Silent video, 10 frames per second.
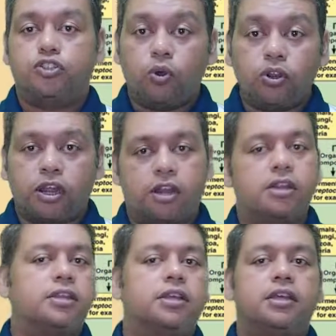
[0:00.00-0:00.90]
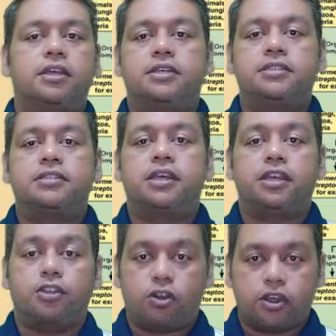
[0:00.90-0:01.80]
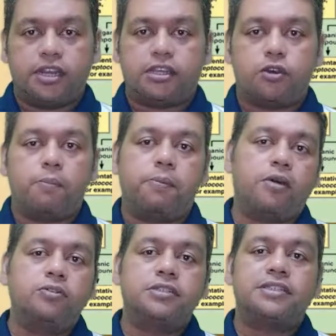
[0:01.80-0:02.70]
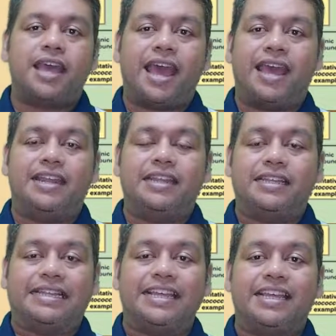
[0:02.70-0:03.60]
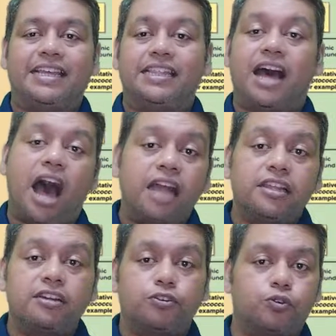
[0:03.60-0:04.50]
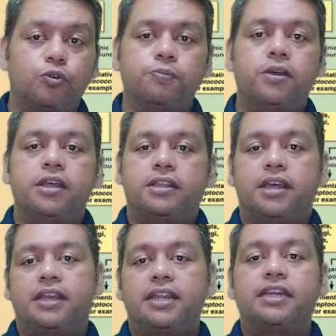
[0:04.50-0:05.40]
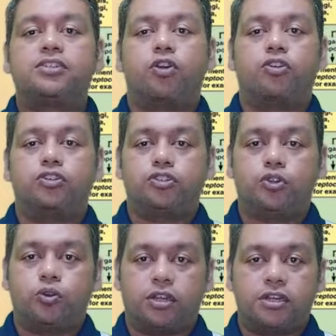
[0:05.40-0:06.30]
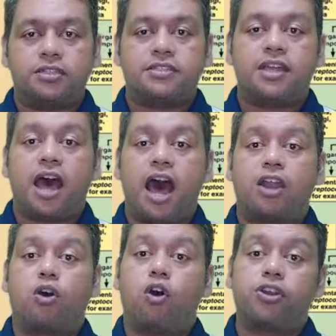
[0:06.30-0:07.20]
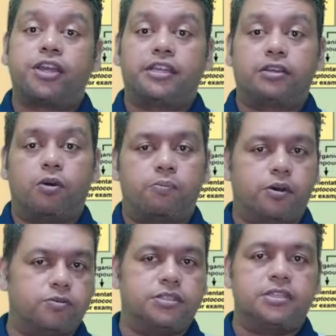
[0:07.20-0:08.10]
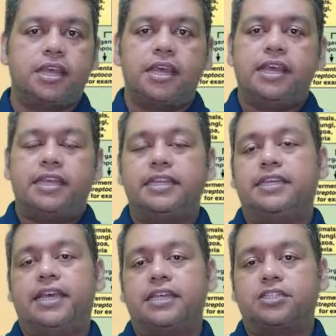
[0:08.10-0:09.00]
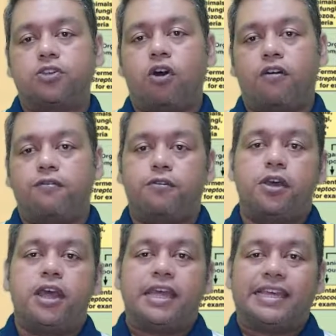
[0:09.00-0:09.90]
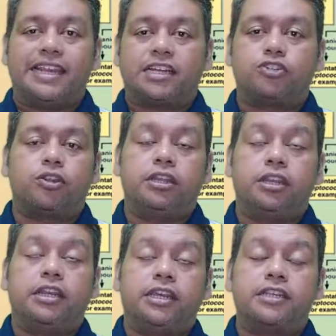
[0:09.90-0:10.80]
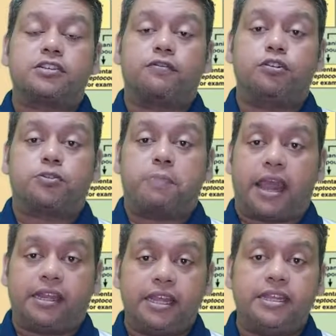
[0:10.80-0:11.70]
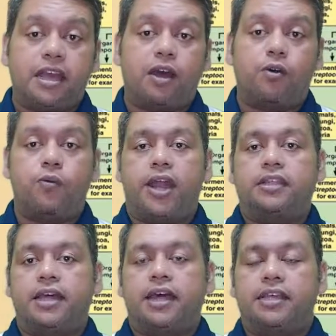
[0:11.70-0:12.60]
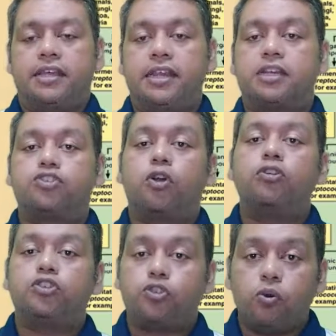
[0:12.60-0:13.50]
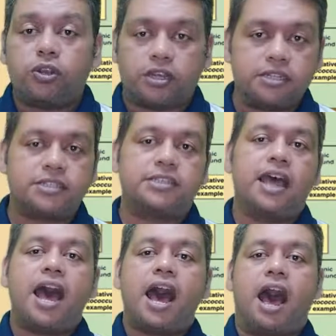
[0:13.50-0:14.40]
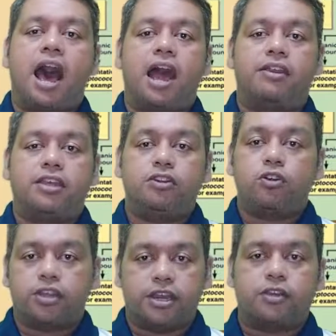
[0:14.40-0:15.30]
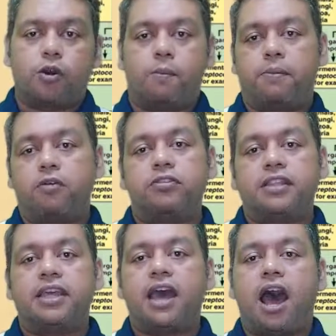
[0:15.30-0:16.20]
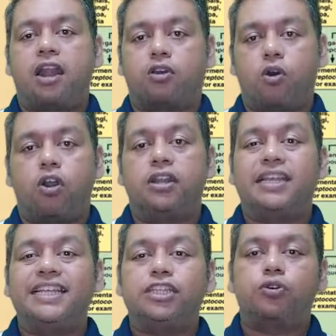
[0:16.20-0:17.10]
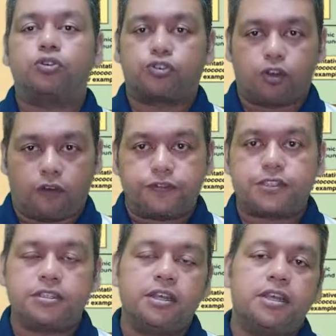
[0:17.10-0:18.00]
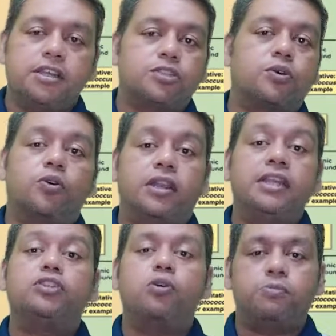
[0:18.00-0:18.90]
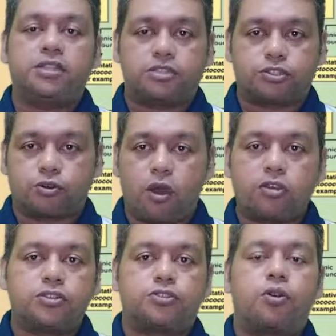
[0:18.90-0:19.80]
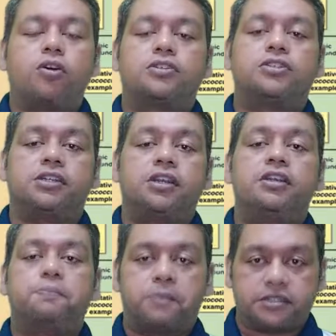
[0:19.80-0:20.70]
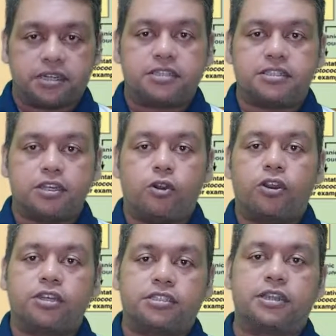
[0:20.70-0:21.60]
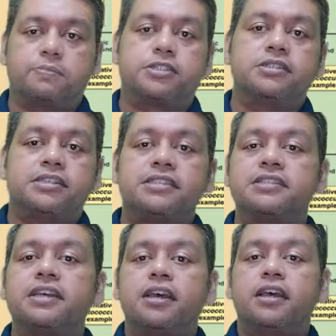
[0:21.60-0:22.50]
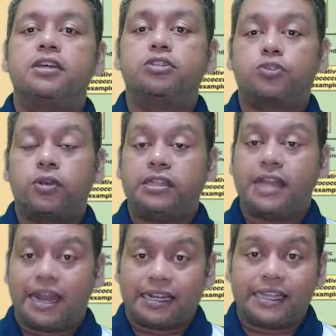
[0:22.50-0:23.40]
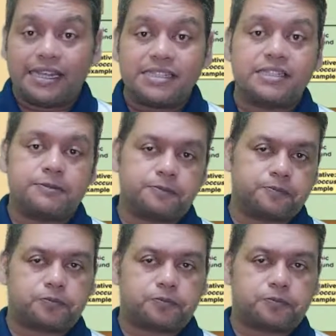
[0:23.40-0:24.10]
donor is inorganic compounds, and in the other group, the electron donors are organic compounds. In case of those bacteria where the electron donors are inorganic compound, they are called lithotrophs. So litho means rocks. Rocks generally represents inorganic substances. So in that case,